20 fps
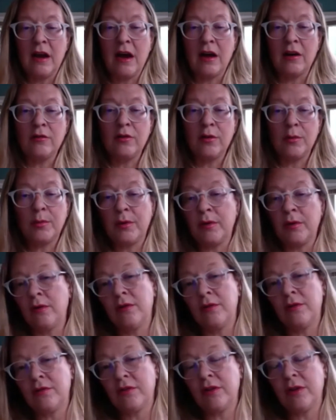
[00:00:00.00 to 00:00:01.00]

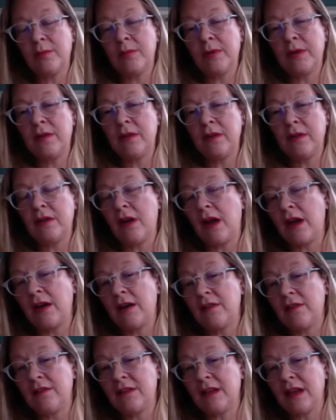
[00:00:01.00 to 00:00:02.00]
entrepreneurship in the
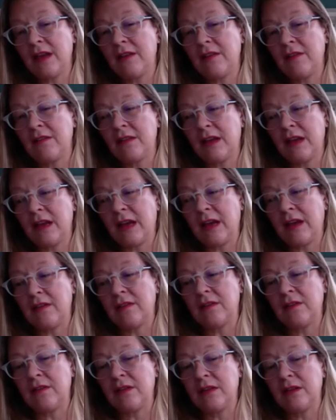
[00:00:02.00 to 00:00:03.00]
United States
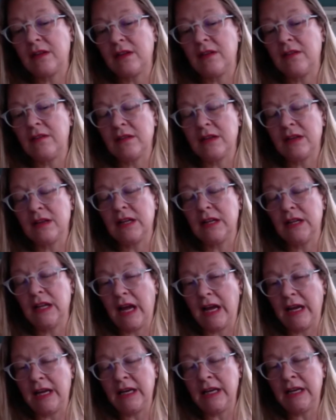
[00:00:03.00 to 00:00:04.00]
is
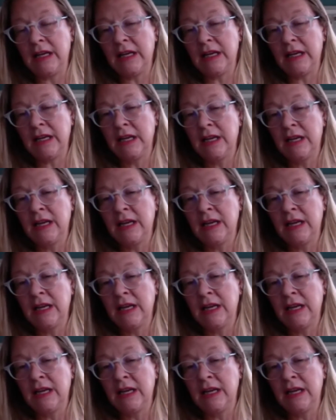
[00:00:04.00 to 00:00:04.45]
declining.